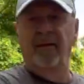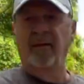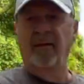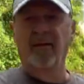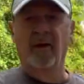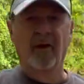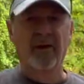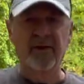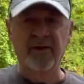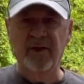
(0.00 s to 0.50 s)

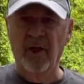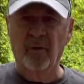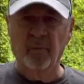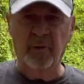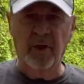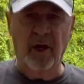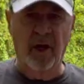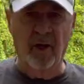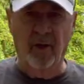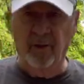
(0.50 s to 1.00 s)
there is no
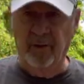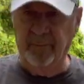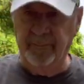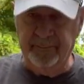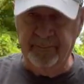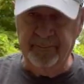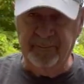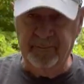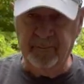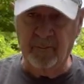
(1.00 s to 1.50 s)
turn,
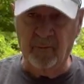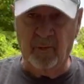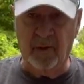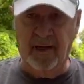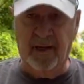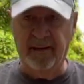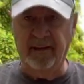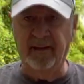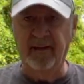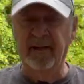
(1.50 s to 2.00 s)

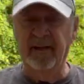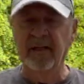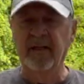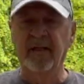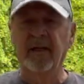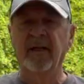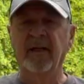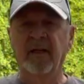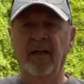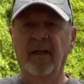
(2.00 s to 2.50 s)
okay?
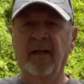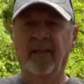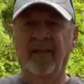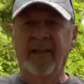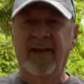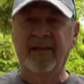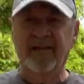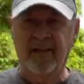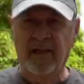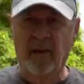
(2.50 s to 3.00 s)

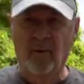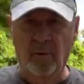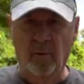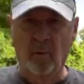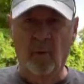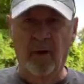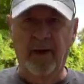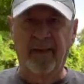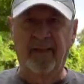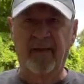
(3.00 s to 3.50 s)
That's the only
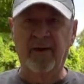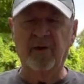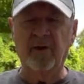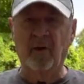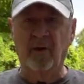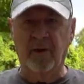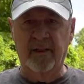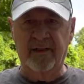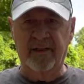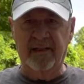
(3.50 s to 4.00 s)
way that
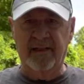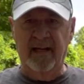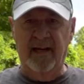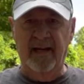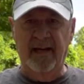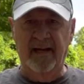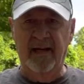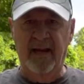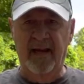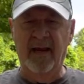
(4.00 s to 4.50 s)
you can
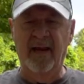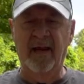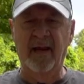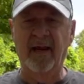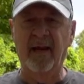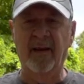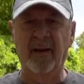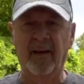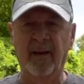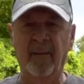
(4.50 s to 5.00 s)
stay
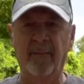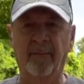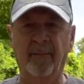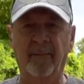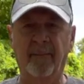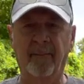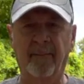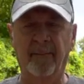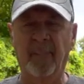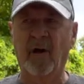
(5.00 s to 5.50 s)

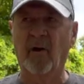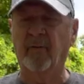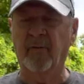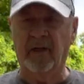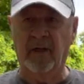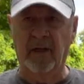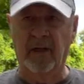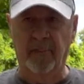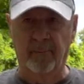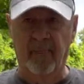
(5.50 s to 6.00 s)

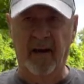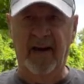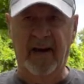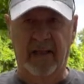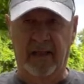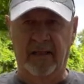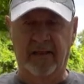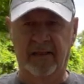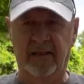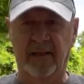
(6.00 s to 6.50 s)
perfectly
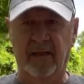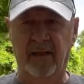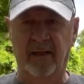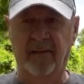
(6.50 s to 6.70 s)
balanced